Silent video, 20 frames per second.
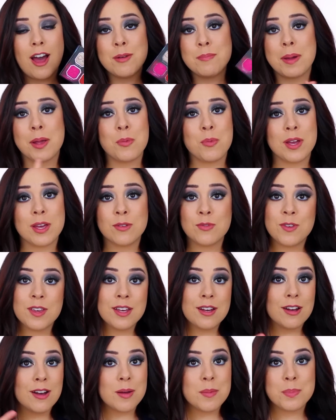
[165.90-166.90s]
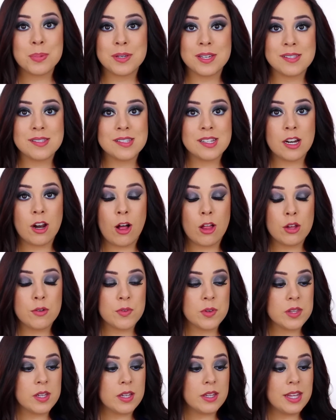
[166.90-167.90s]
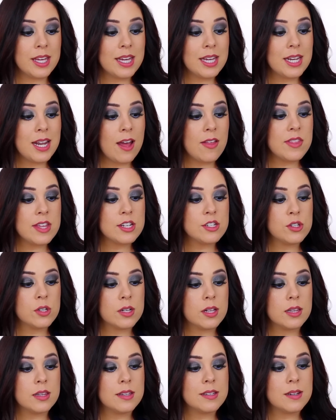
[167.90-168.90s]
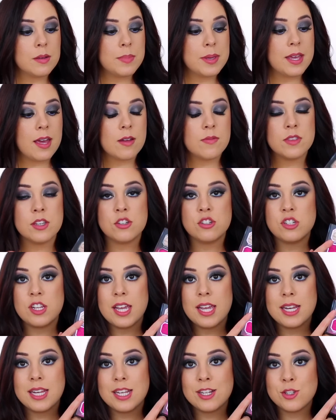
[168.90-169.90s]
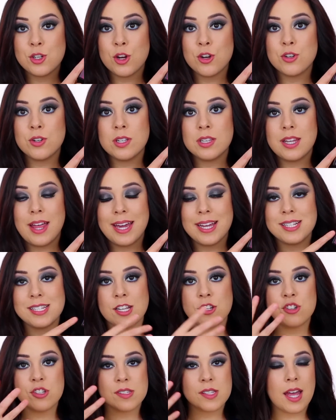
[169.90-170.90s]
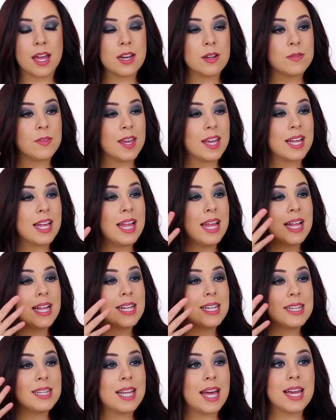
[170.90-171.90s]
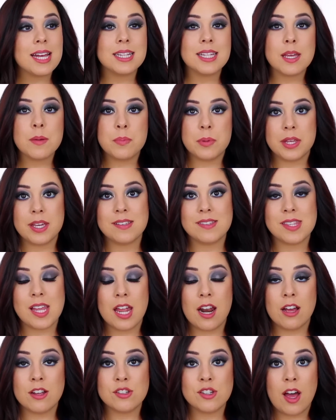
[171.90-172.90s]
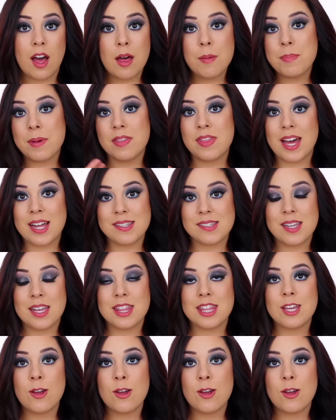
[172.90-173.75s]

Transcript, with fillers: on my ring finger and placed it it all over the lid and then took a little bit of the shade Eternal Light and just kind of like lightly placed that on top and that's it.